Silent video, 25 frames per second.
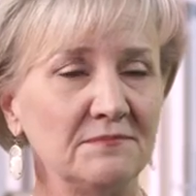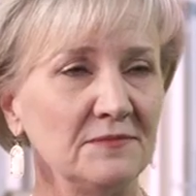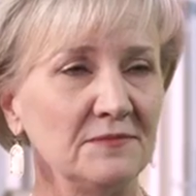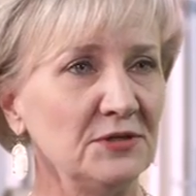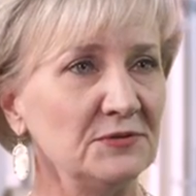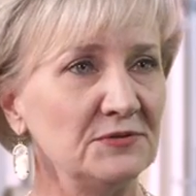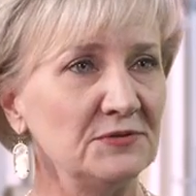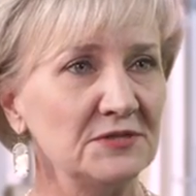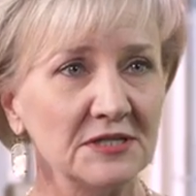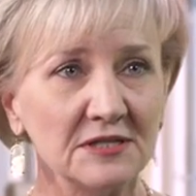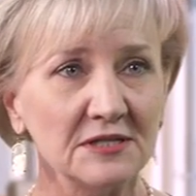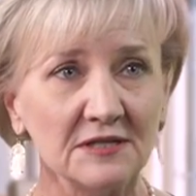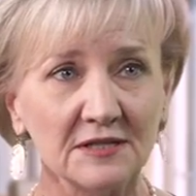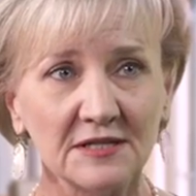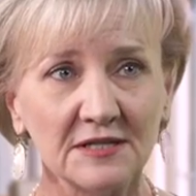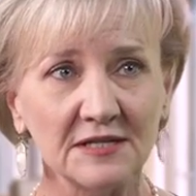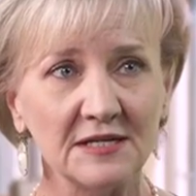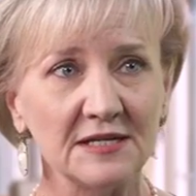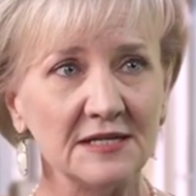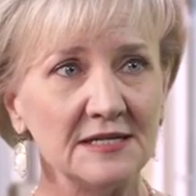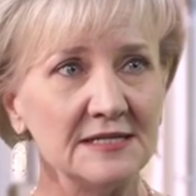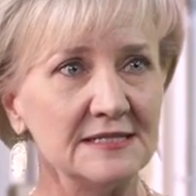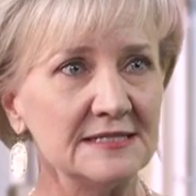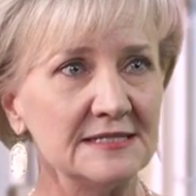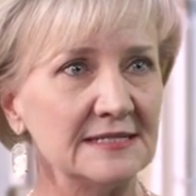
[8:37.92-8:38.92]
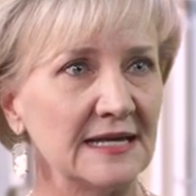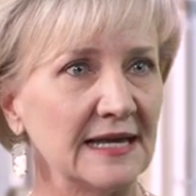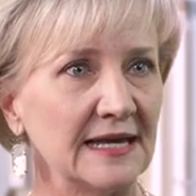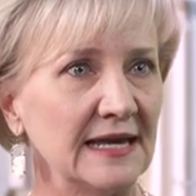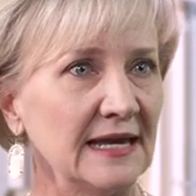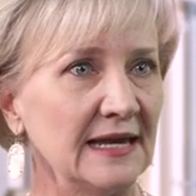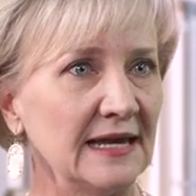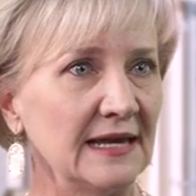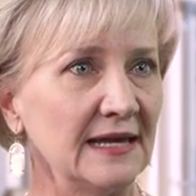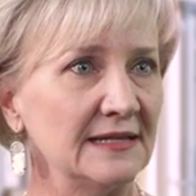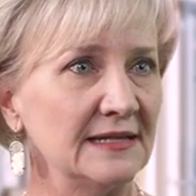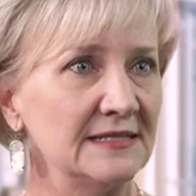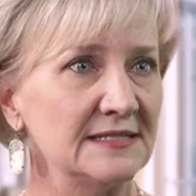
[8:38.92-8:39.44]
utilities
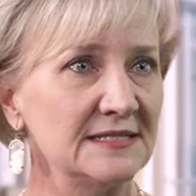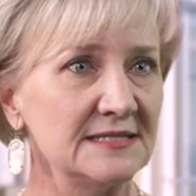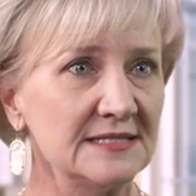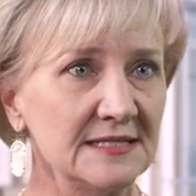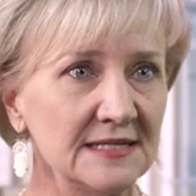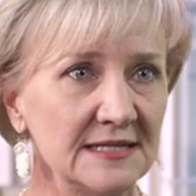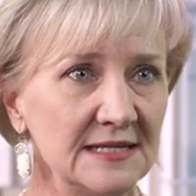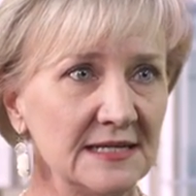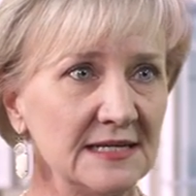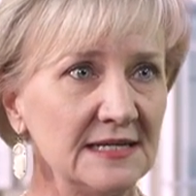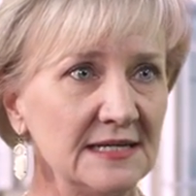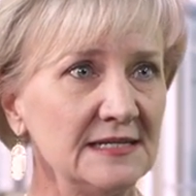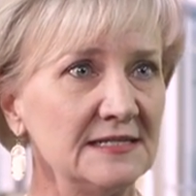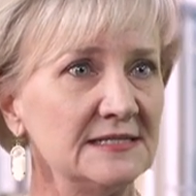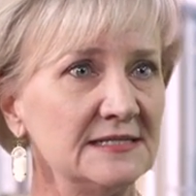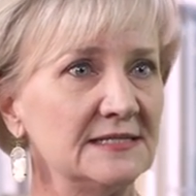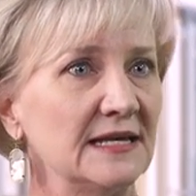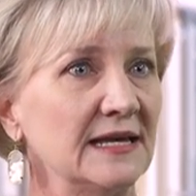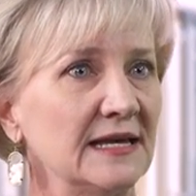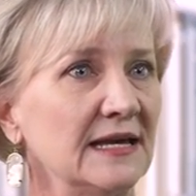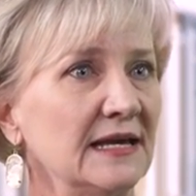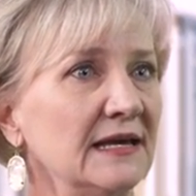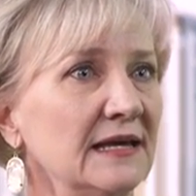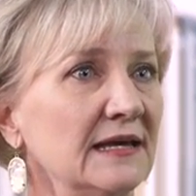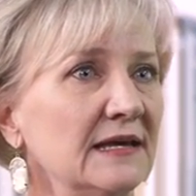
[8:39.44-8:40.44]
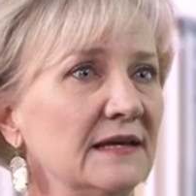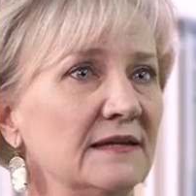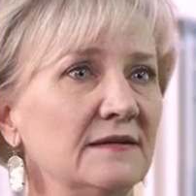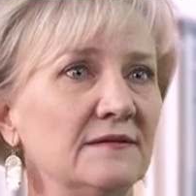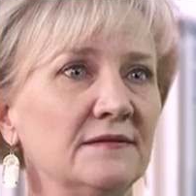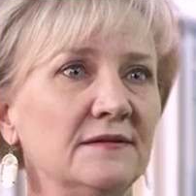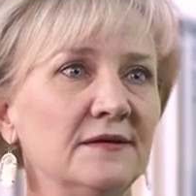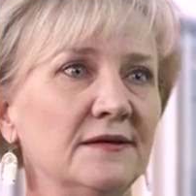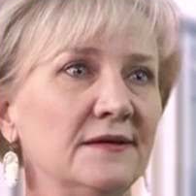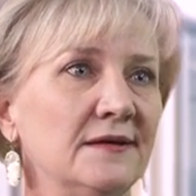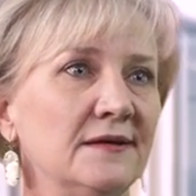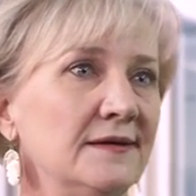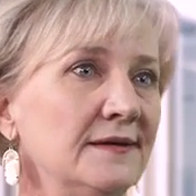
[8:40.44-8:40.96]
and cities
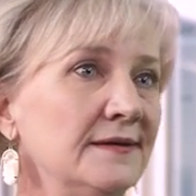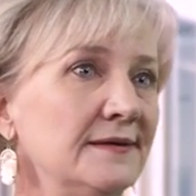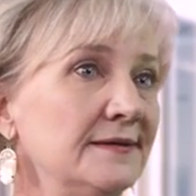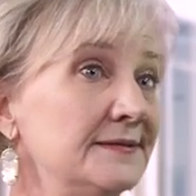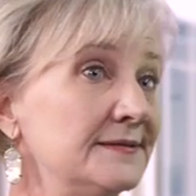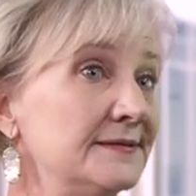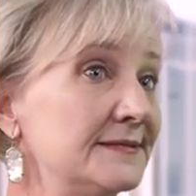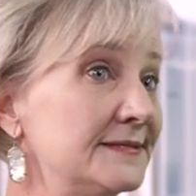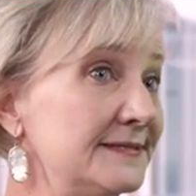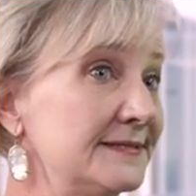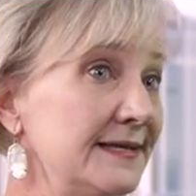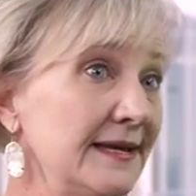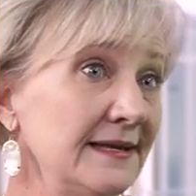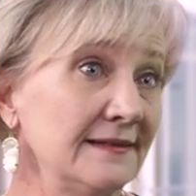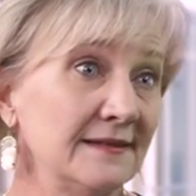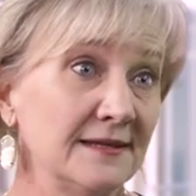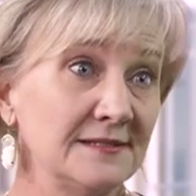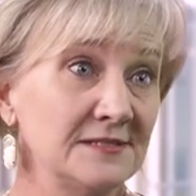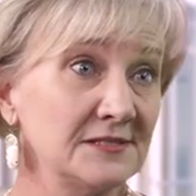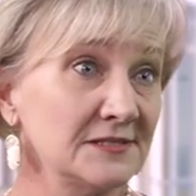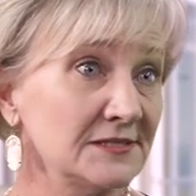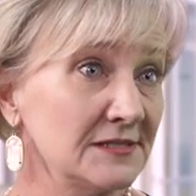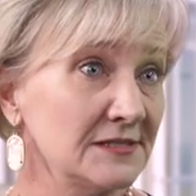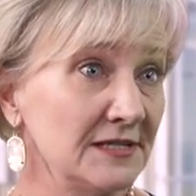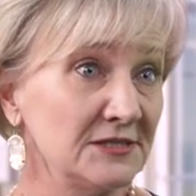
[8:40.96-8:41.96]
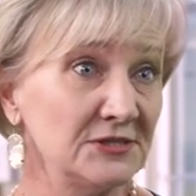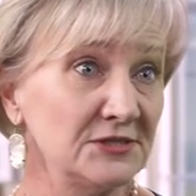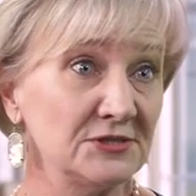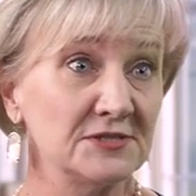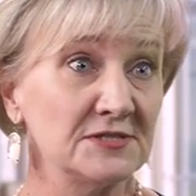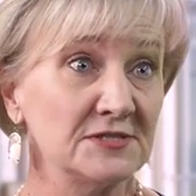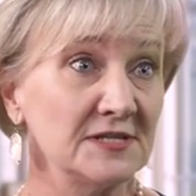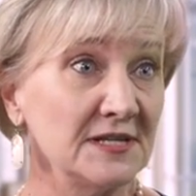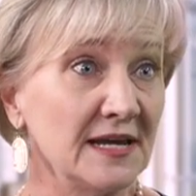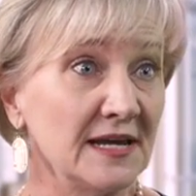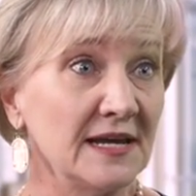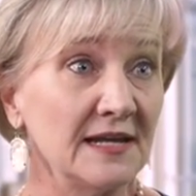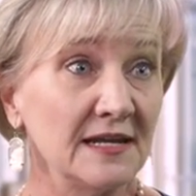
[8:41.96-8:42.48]
and state
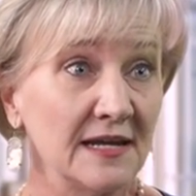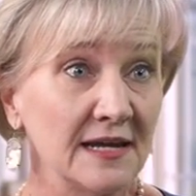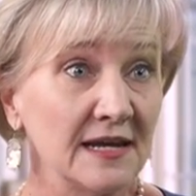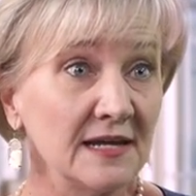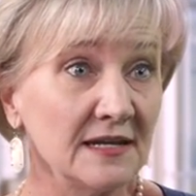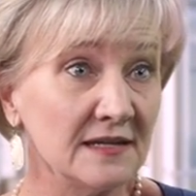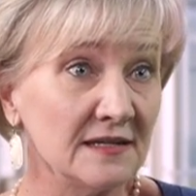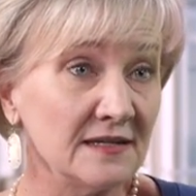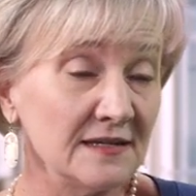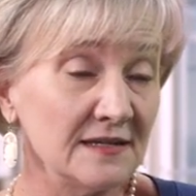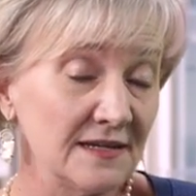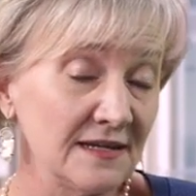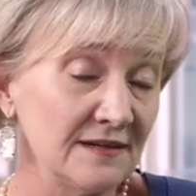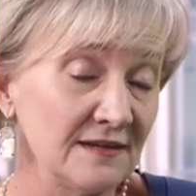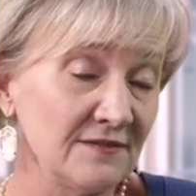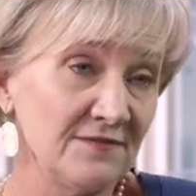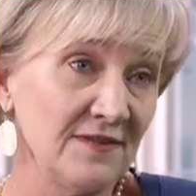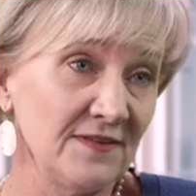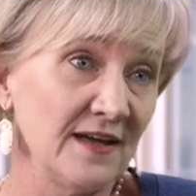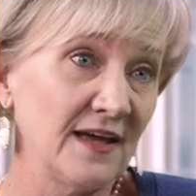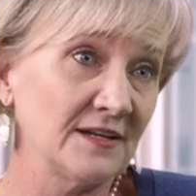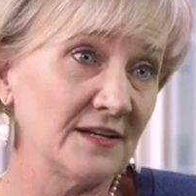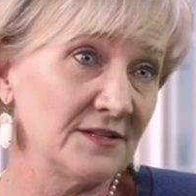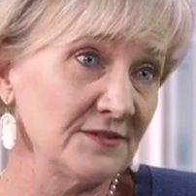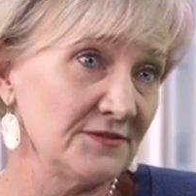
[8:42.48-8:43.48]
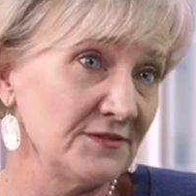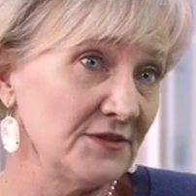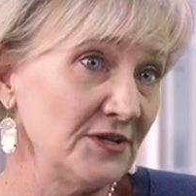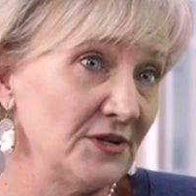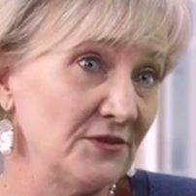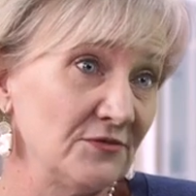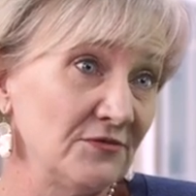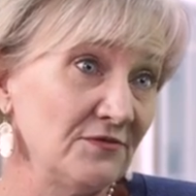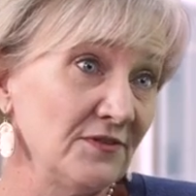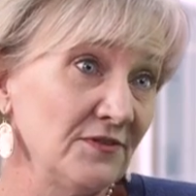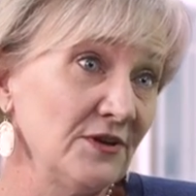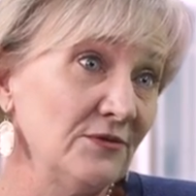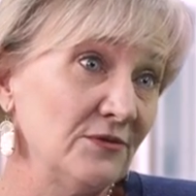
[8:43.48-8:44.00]
legislatures, and in fact,
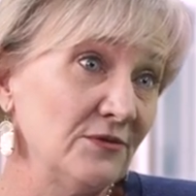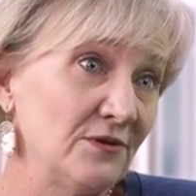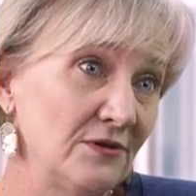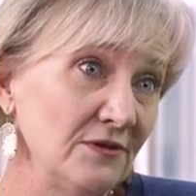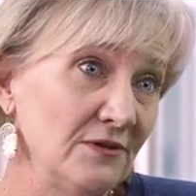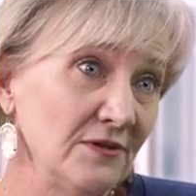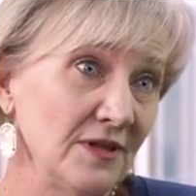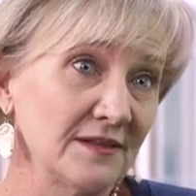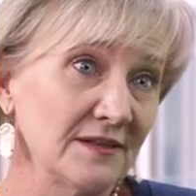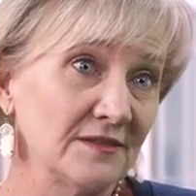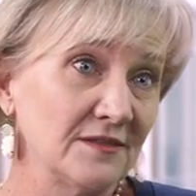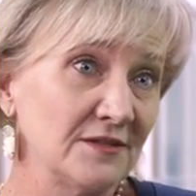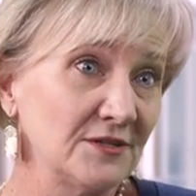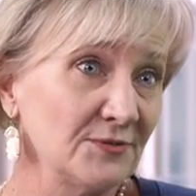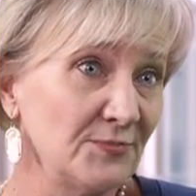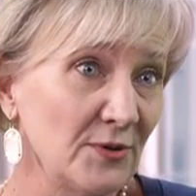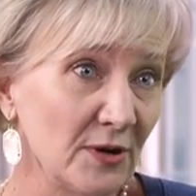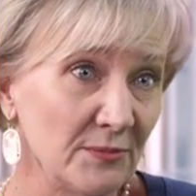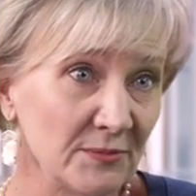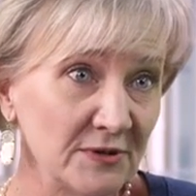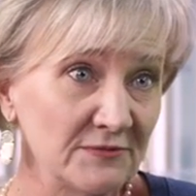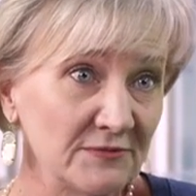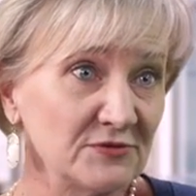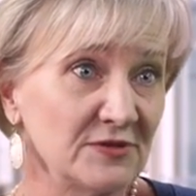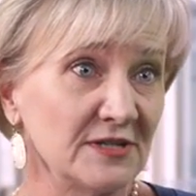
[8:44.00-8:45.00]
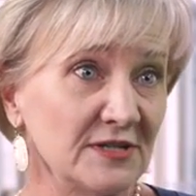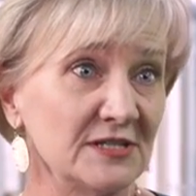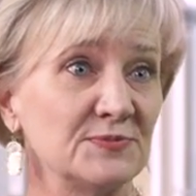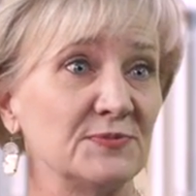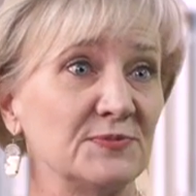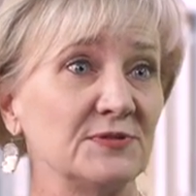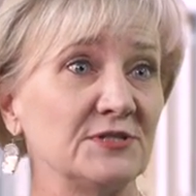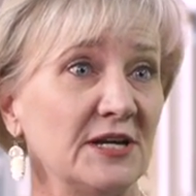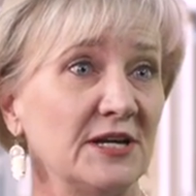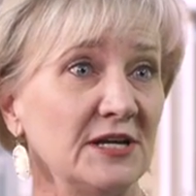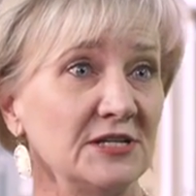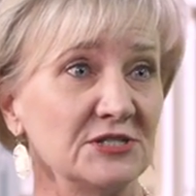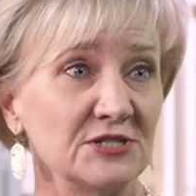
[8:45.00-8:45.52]
federal, like the Department of
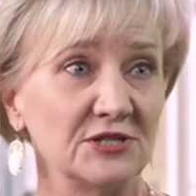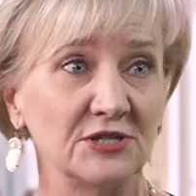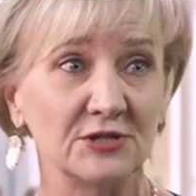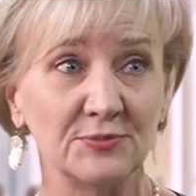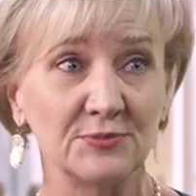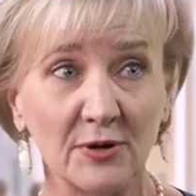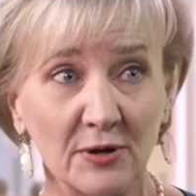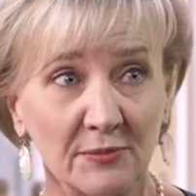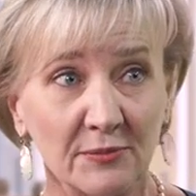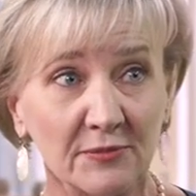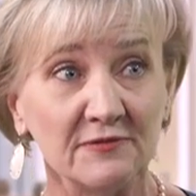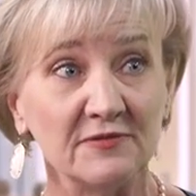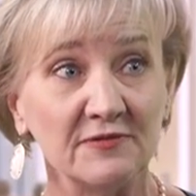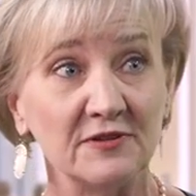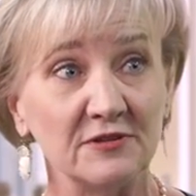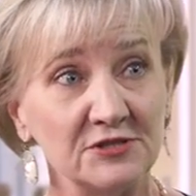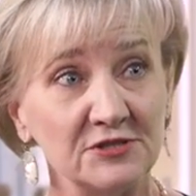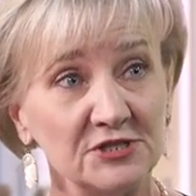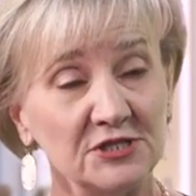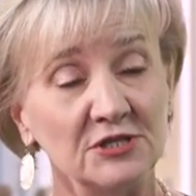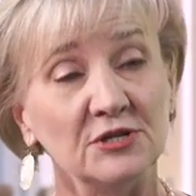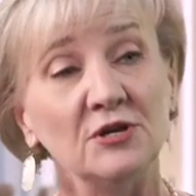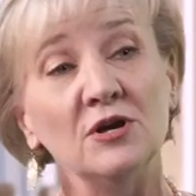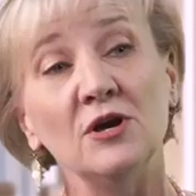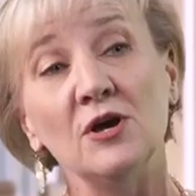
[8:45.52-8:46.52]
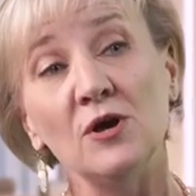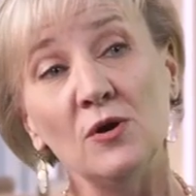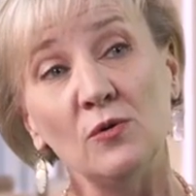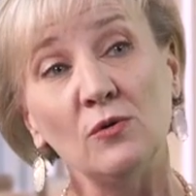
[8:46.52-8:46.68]
Transportation, the Department of Energy,